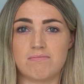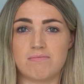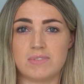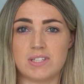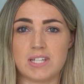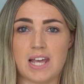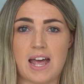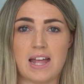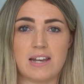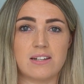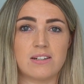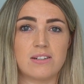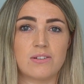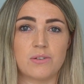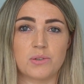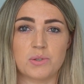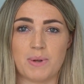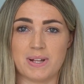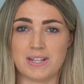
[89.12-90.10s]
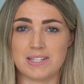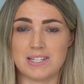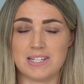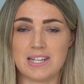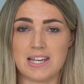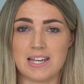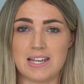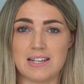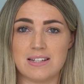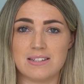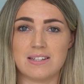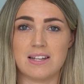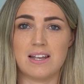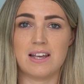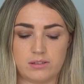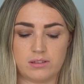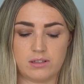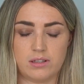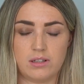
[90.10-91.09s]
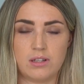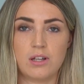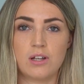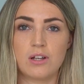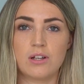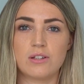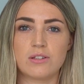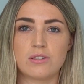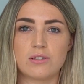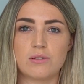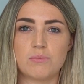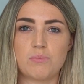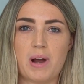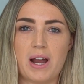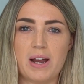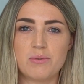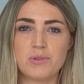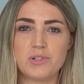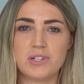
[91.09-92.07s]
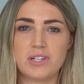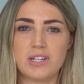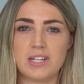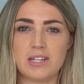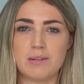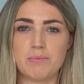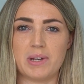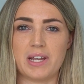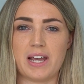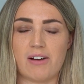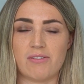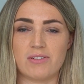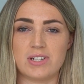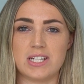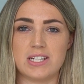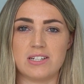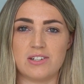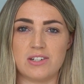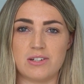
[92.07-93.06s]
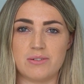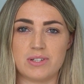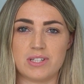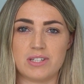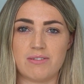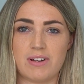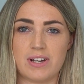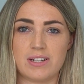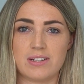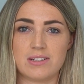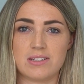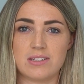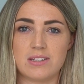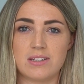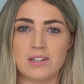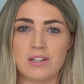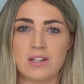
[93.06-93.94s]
10 or 20 years. So why would you keep a guaranteed annuity rate?